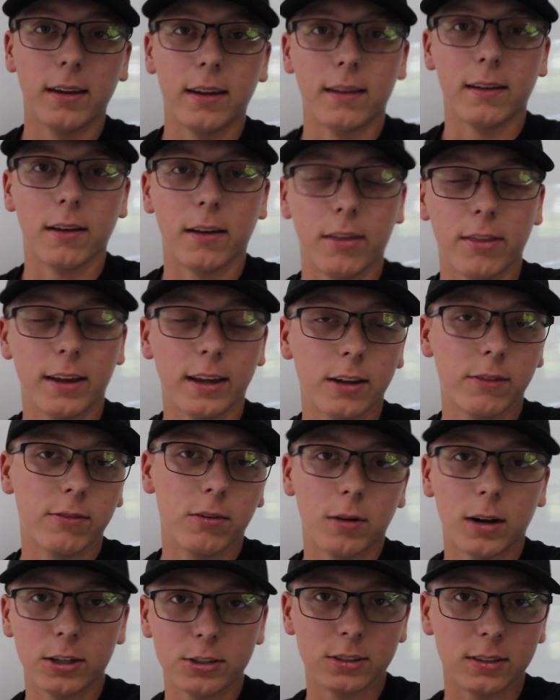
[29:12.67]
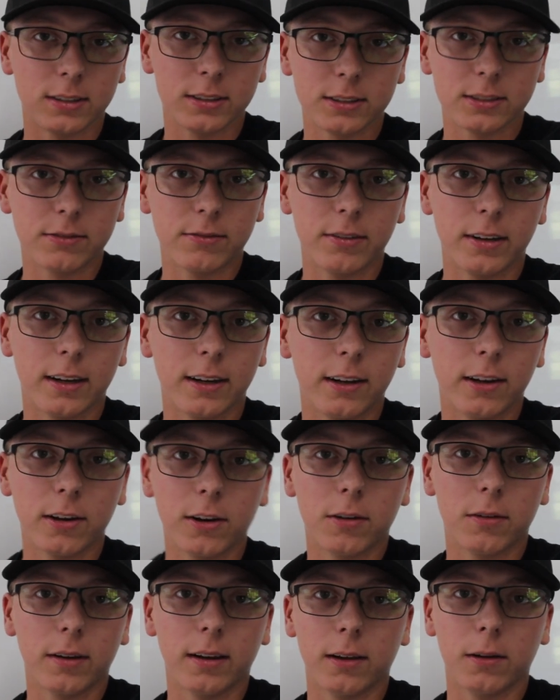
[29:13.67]
And thank you for watching this
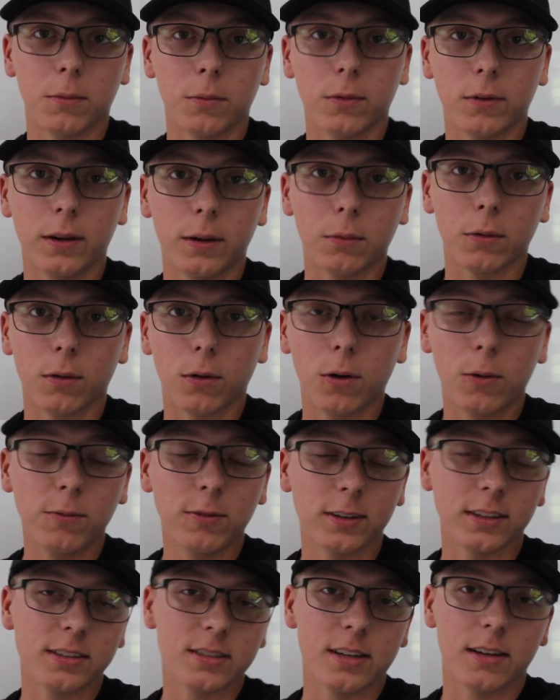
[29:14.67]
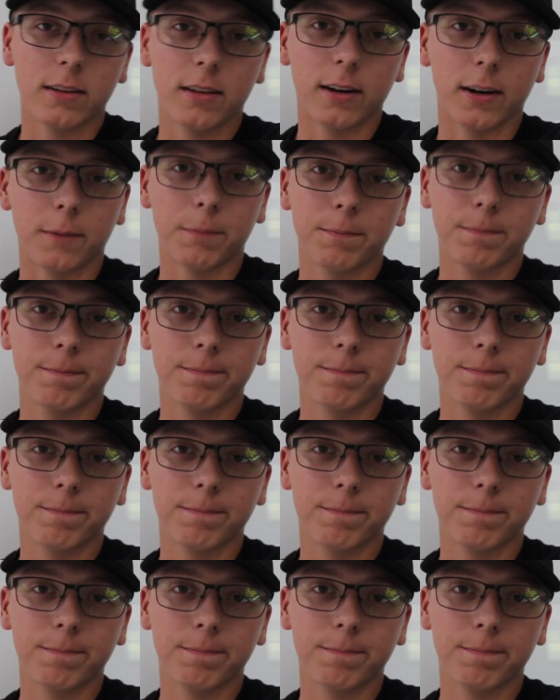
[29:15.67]
video, and we will hopefully see you there.